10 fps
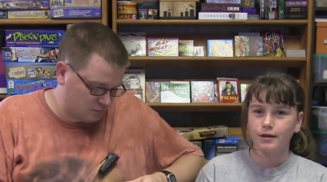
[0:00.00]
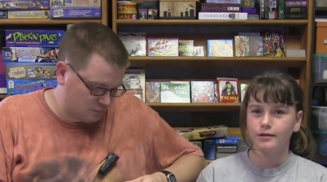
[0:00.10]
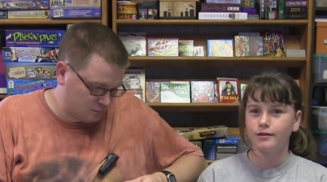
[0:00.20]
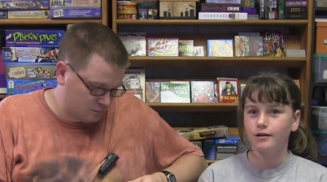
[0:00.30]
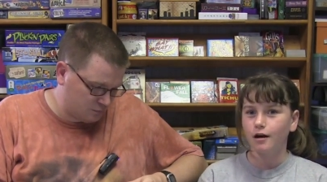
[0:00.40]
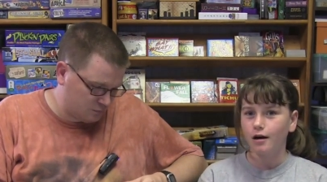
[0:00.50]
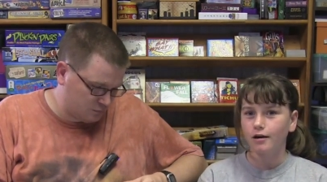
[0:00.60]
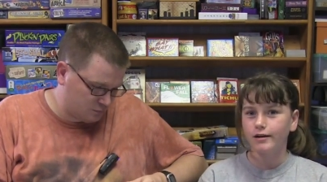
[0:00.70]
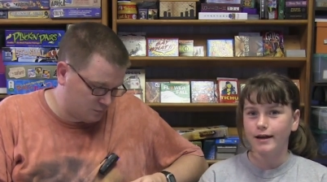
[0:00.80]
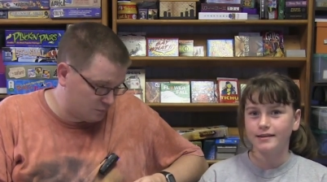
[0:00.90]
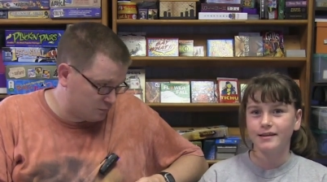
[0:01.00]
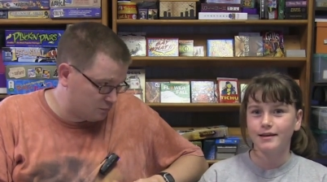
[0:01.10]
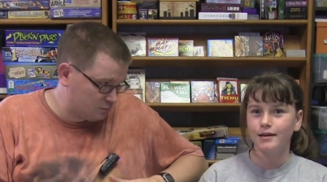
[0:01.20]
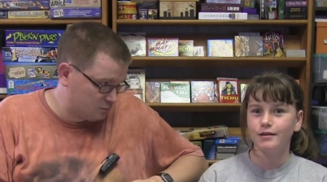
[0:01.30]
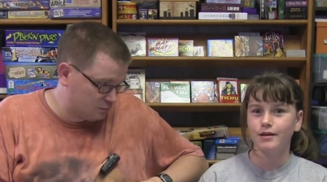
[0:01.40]
Speaker 1: played the card got the
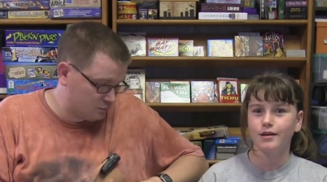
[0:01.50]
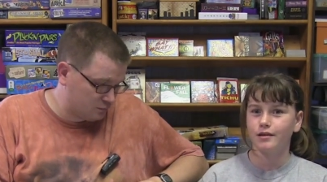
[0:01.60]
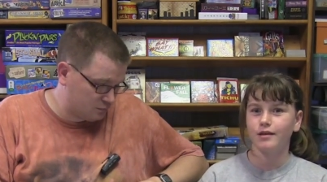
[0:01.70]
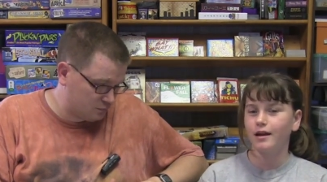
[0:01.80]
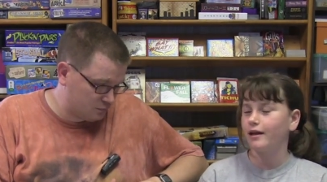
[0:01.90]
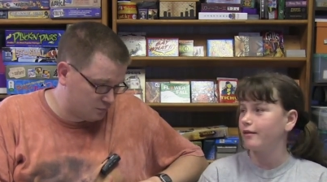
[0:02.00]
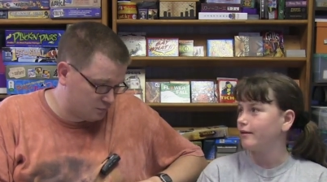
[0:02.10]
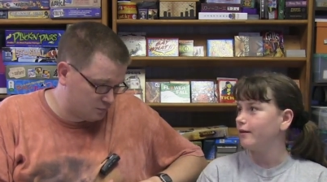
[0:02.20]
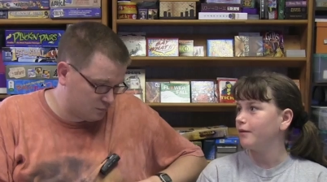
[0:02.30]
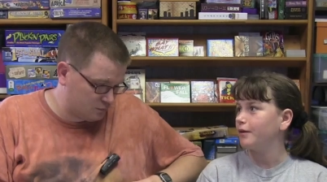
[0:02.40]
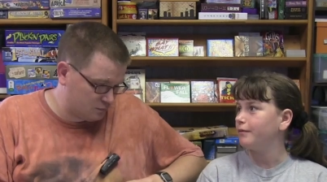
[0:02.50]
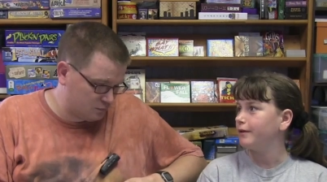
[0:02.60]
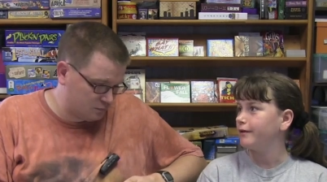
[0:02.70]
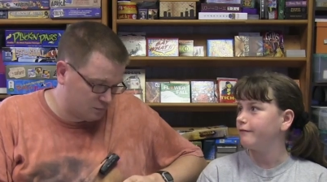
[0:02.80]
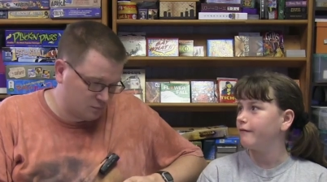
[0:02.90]
easiest, and I thought that wasn't
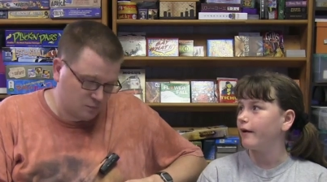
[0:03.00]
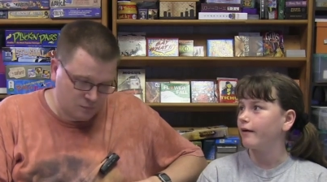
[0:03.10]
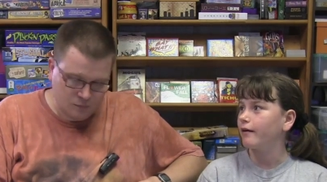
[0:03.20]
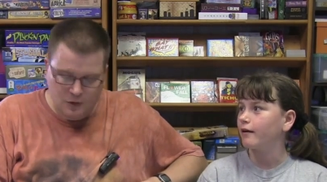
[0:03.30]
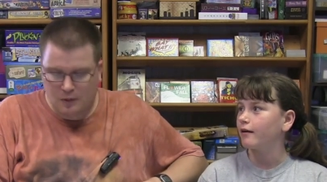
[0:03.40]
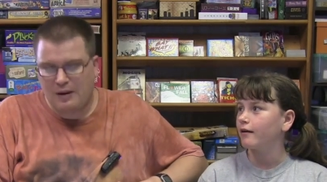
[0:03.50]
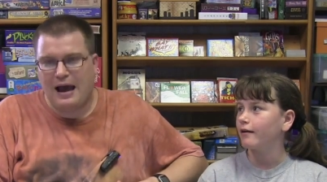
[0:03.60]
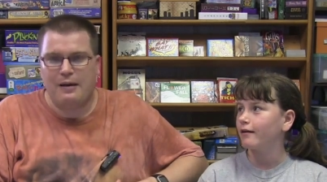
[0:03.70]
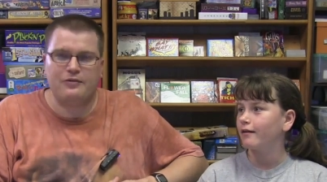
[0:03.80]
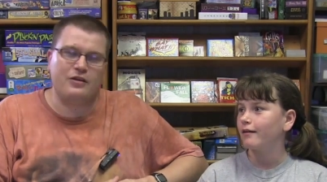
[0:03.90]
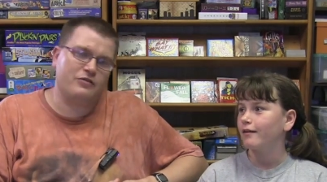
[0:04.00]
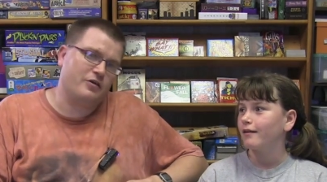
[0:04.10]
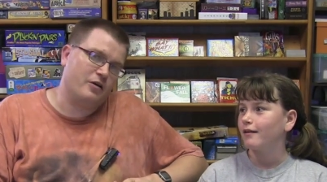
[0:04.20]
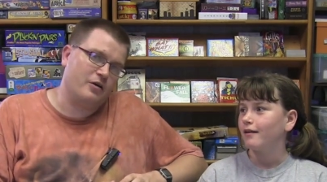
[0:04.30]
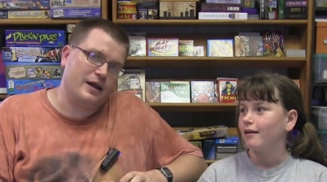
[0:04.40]
really fair. Well, it was his
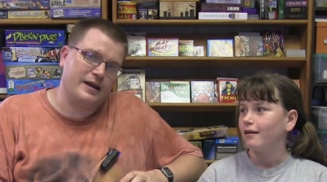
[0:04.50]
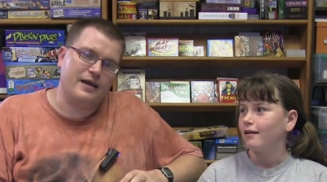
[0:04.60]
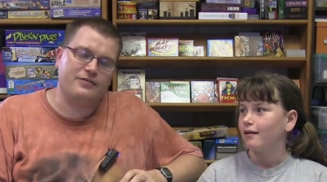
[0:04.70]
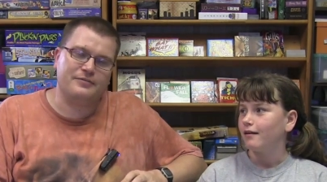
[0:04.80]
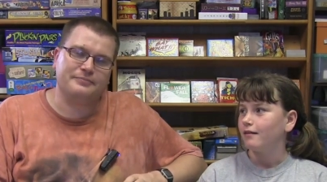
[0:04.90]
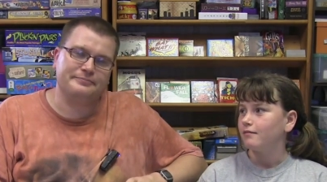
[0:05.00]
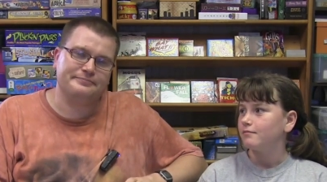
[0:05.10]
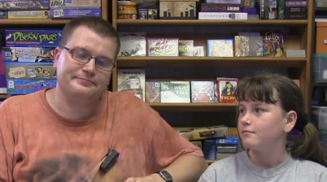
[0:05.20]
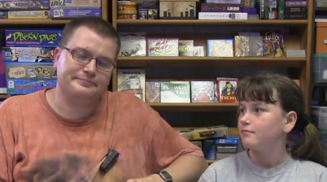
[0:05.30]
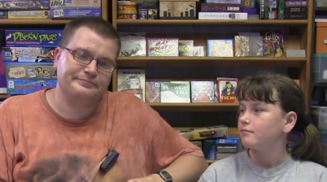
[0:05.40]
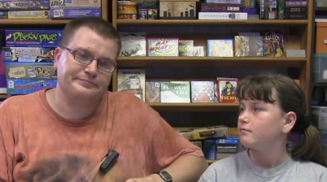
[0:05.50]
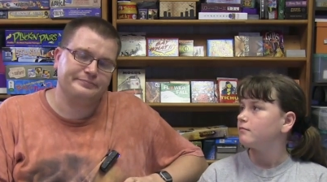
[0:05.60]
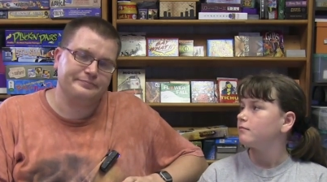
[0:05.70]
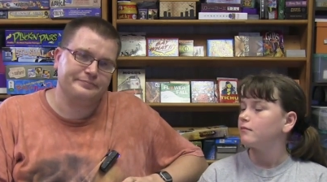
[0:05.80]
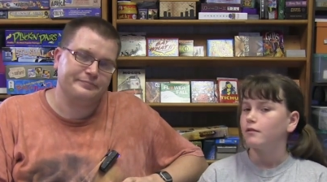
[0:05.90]
turn, I guess.
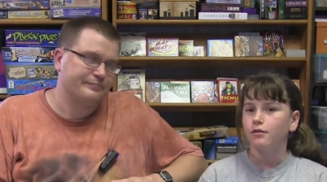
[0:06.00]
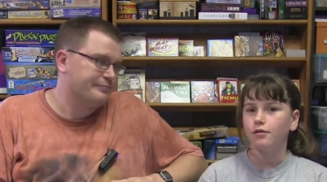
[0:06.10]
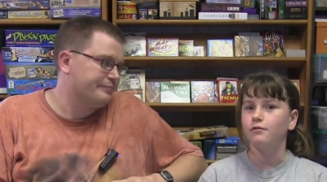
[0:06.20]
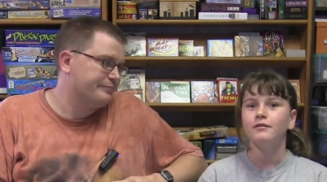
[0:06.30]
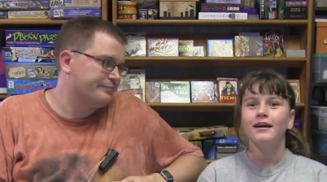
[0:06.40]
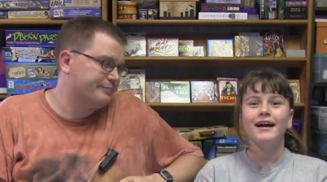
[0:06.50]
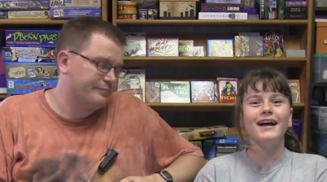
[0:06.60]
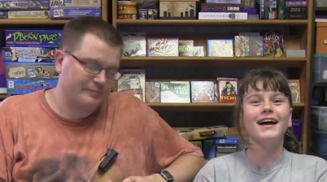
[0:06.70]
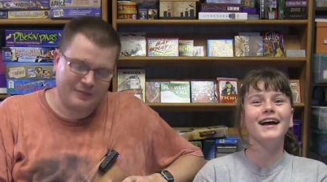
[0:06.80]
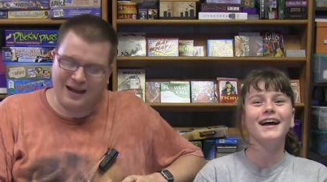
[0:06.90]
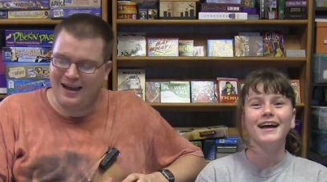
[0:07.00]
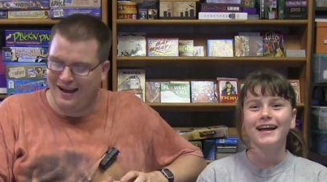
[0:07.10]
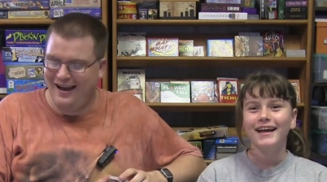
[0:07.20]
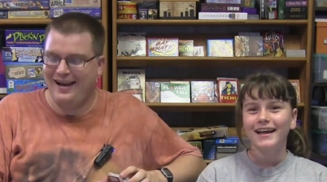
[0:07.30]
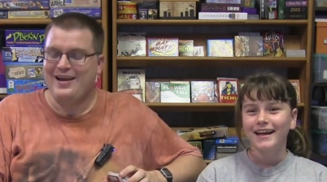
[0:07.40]
So?
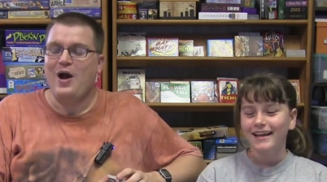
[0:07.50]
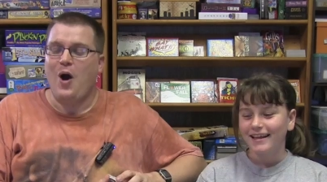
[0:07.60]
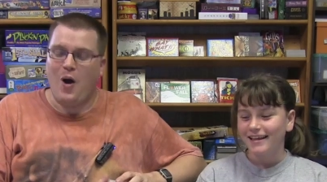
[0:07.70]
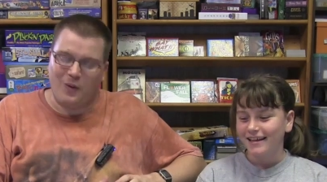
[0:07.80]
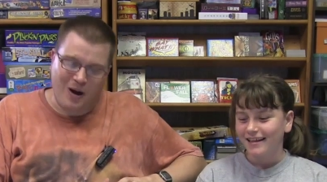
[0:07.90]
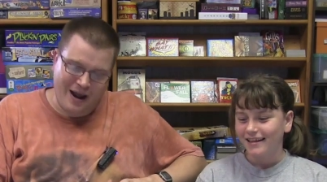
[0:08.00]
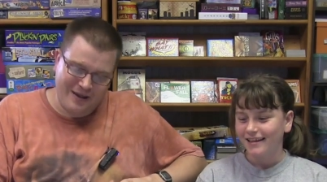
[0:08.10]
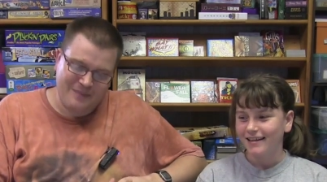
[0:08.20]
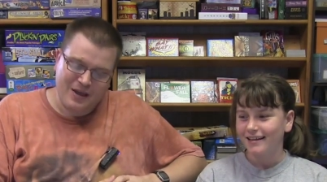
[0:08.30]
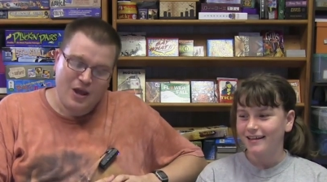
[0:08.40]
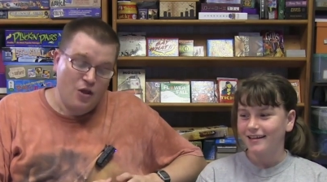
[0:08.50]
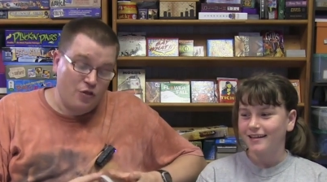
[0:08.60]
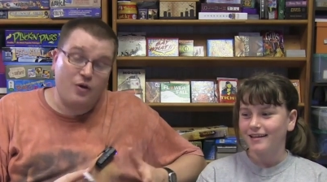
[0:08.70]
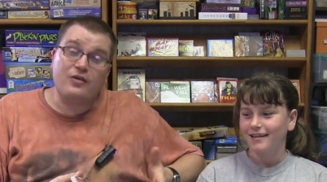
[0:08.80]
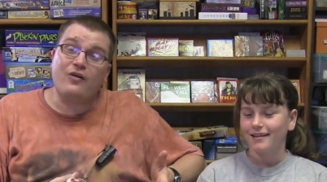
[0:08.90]
All right.
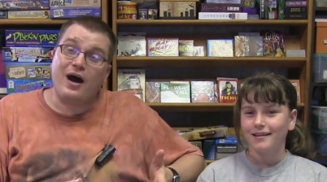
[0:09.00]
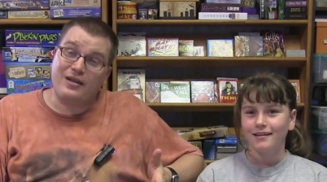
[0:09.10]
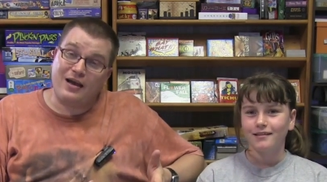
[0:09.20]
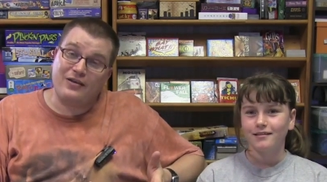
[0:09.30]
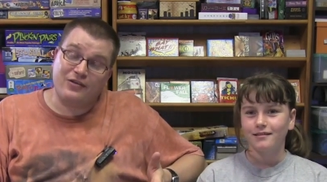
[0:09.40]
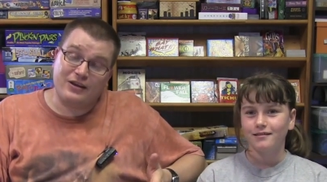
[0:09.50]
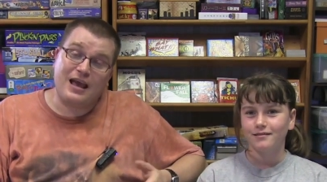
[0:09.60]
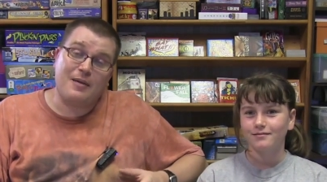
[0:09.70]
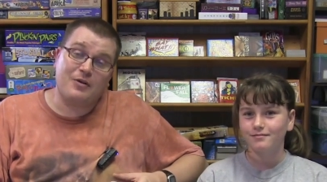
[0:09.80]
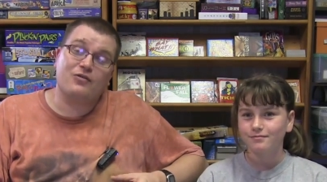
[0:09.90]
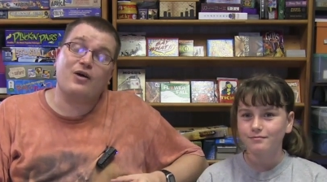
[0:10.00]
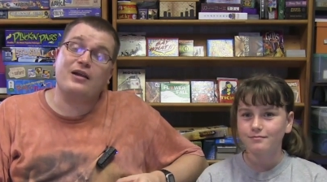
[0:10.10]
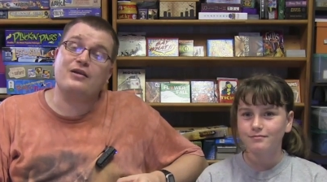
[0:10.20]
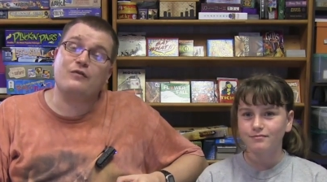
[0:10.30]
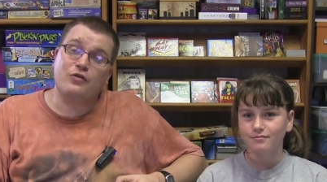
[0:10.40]
There is a lot of dice in the game, and there's a lot
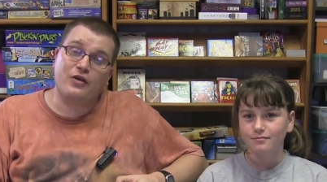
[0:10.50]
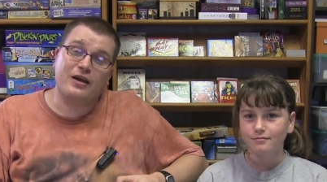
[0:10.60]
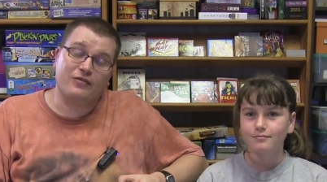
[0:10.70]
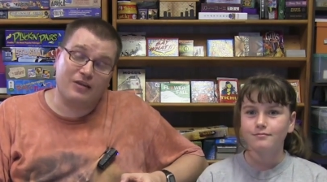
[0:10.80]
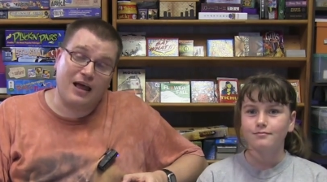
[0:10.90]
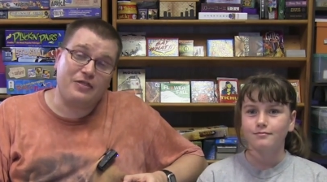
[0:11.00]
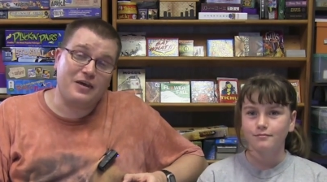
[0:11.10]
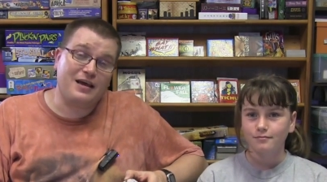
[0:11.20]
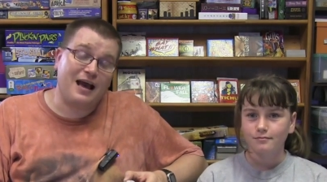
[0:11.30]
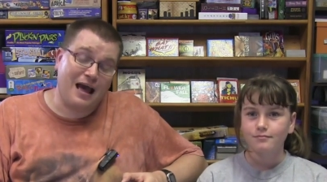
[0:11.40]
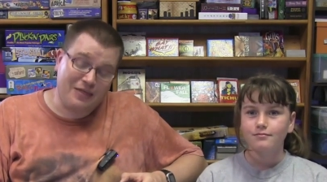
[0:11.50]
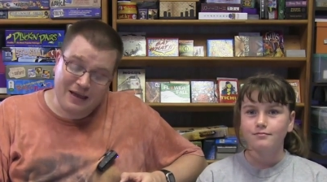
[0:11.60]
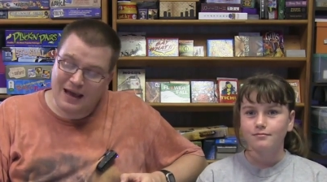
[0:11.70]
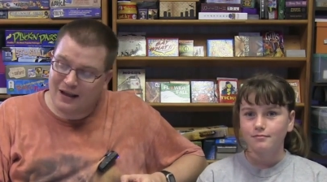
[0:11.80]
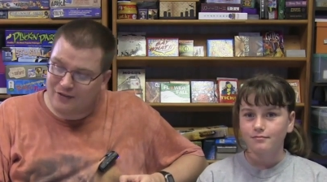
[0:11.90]
of different things. And I think
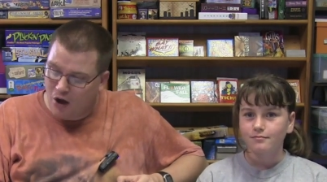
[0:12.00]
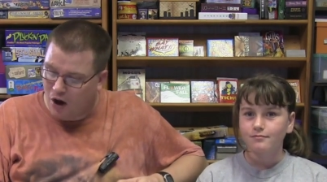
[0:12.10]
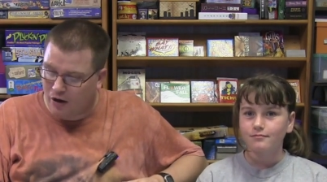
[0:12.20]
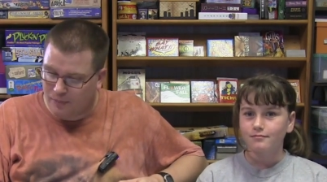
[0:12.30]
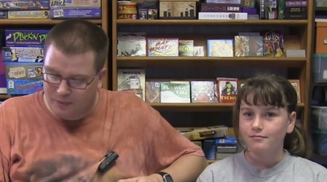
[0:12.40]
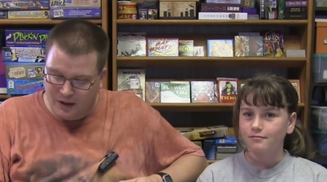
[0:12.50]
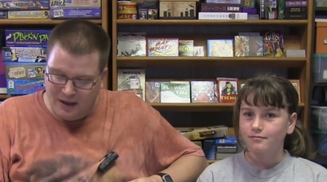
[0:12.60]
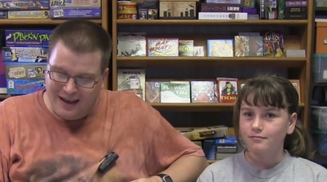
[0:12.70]
at its heart,